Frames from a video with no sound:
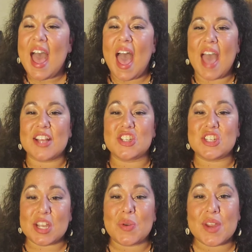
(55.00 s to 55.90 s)
and
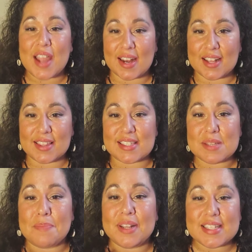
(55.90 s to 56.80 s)
she created the
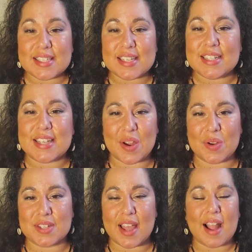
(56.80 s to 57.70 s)
Simplicity
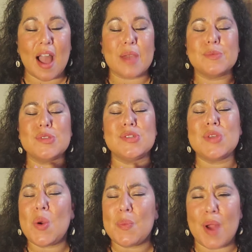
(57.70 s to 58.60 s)
Tarot deck. I am
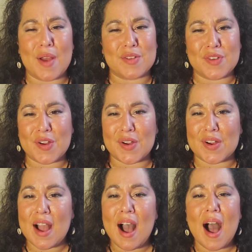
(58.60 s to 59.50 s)
so proud of
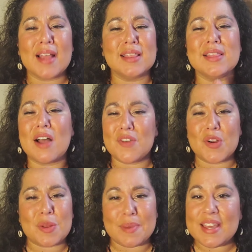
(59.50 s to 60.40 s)
her. I love
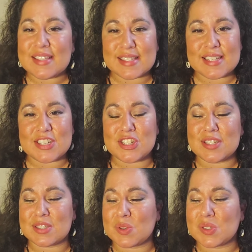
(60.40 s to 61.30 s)
her to pieces.
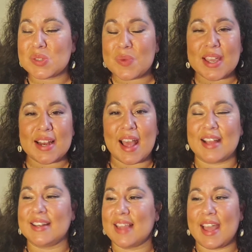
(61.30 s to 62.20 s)
She's so sweet
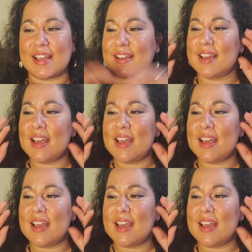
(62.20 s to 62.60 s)
and like